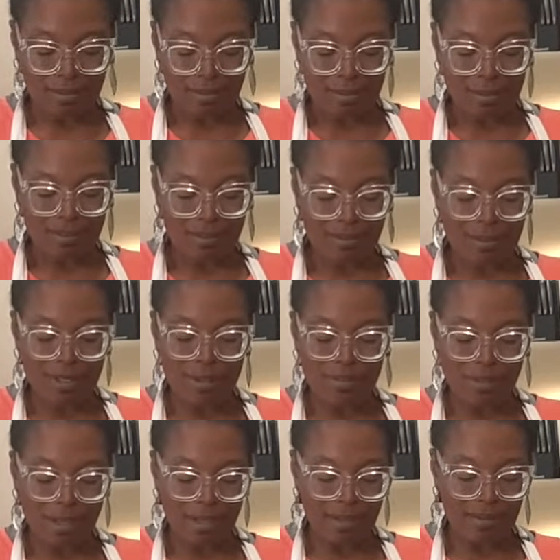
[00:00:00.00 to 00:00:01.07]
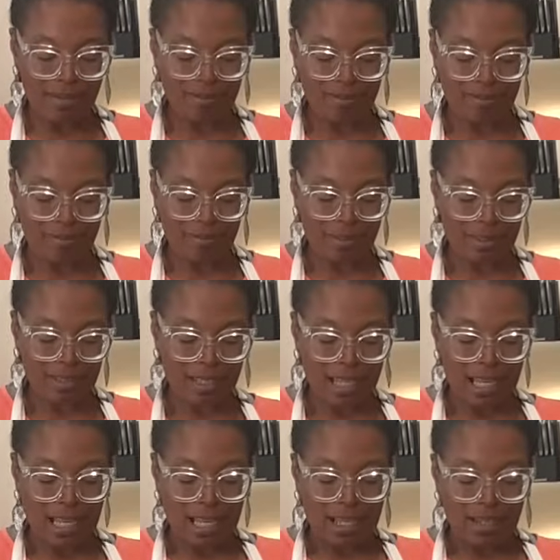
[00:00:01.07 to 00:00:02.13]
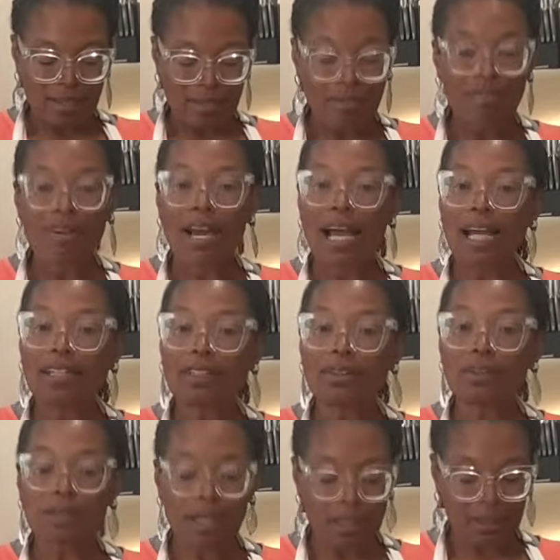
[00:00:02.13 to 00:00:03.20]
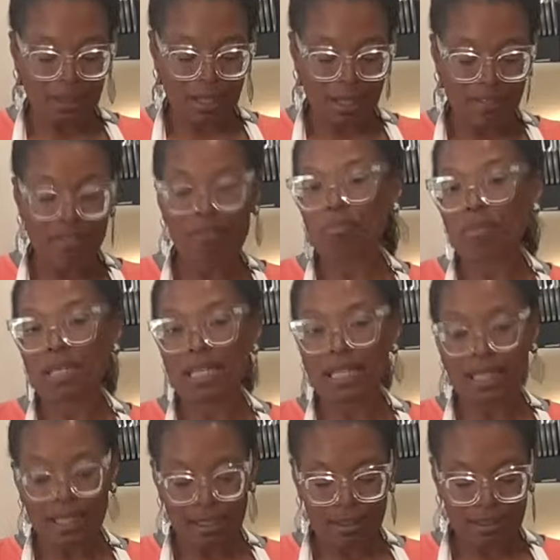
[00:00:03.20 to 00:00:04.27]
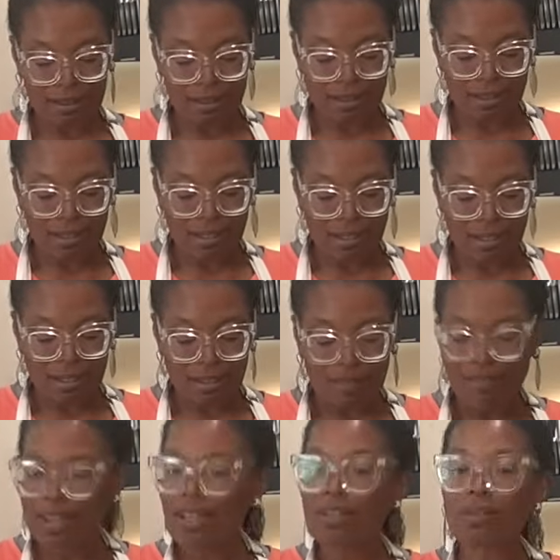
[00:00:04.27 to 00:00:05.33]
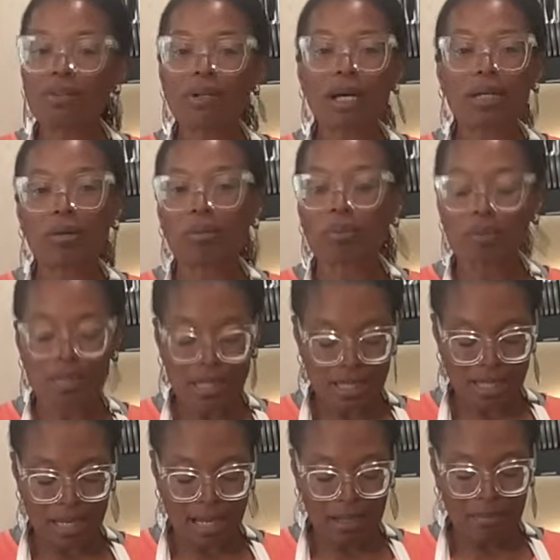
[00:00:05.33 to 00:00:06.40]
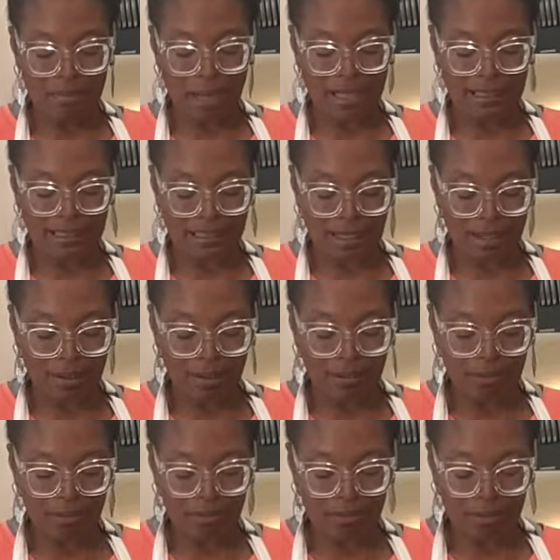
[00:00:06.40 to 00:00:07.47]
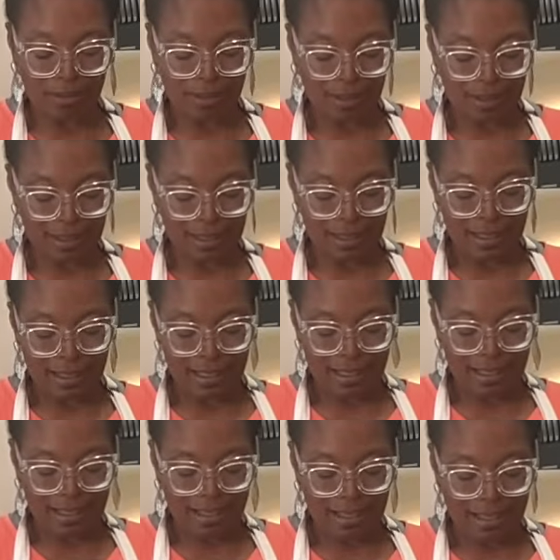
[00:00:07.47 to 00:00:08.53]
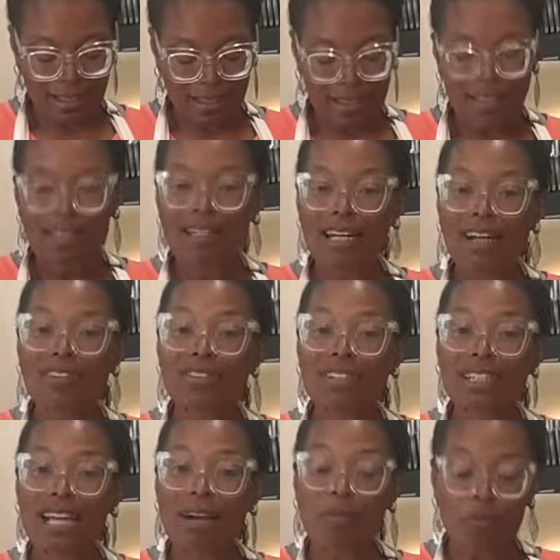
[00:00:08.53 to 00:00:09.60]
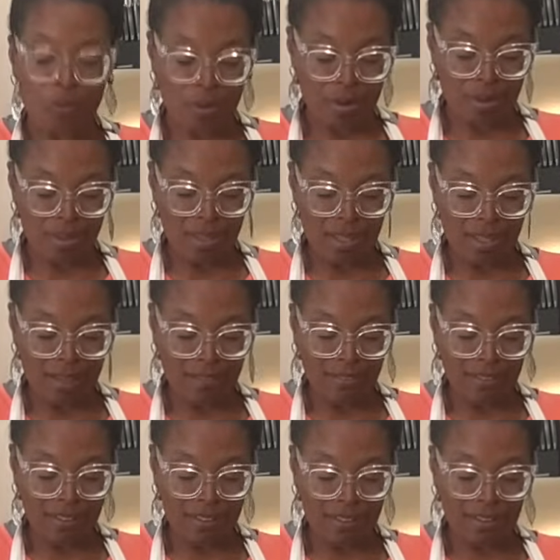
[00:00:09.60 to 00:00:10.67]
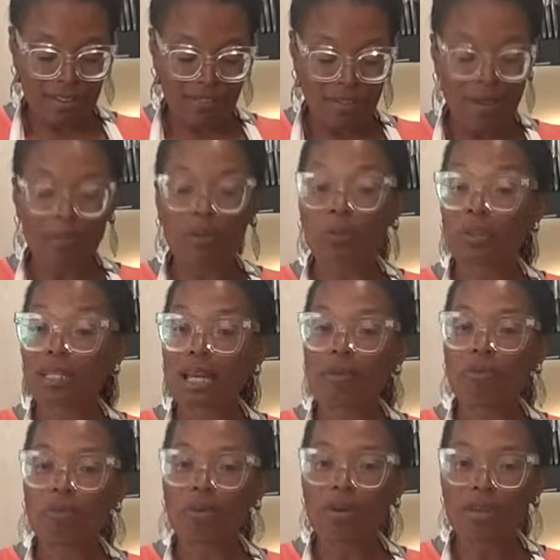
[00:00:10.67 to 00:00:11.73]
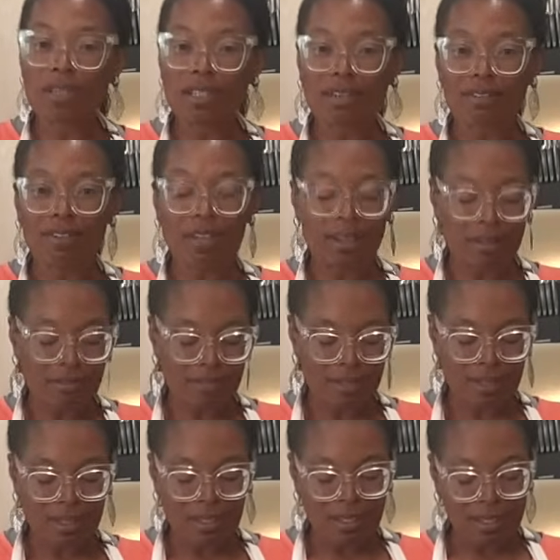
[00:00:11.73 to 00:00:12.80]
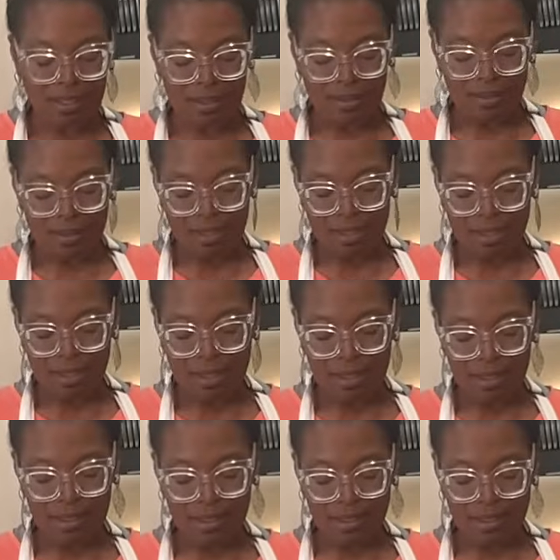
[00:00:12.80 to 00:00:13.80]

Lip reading: What do you mean? Well, if I don't know how to love me, if I don't know how to appreciate myself, I don't think I'm worthy of it, if I don't think I'm worthy of love, then